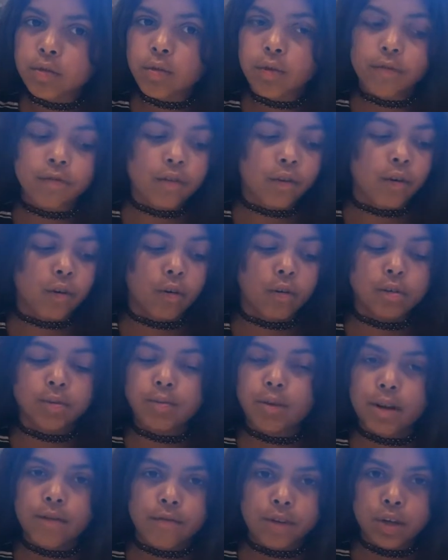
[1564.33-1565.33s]
or for girls,
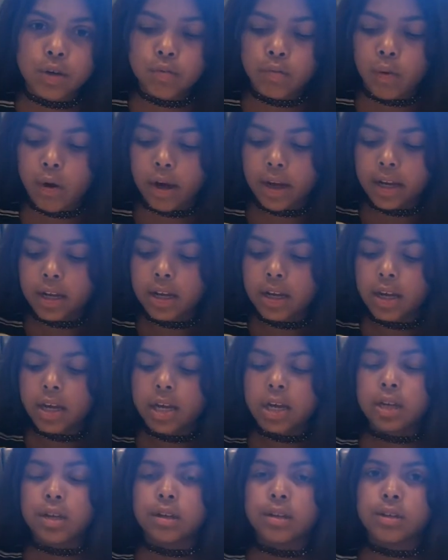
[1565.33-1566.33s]
whatever you want,
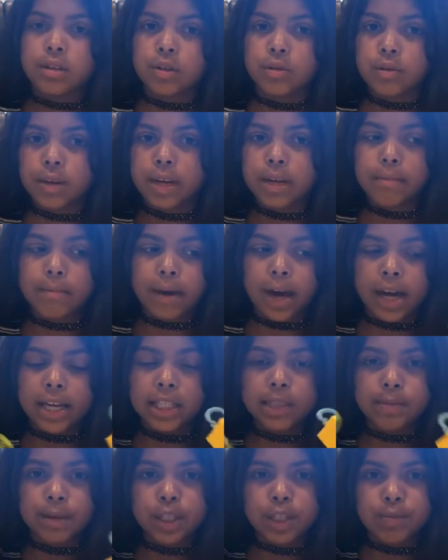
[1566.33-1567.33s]
you can buy
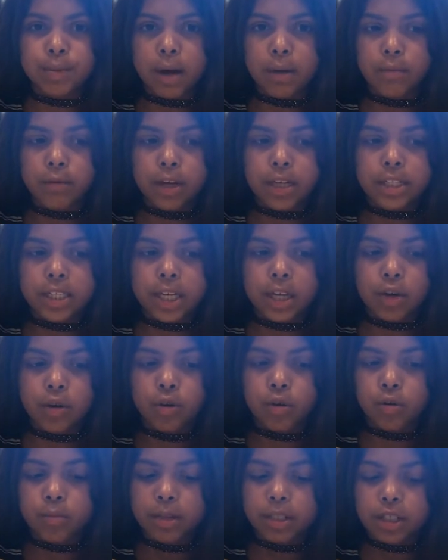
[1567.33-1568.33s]
SpongeBob ones and a
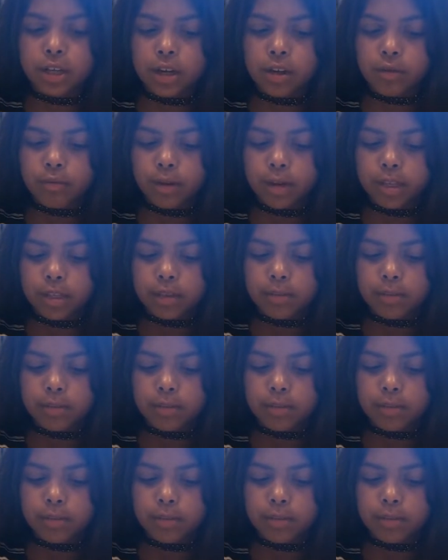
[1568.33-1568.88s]
whole bunch of other ones,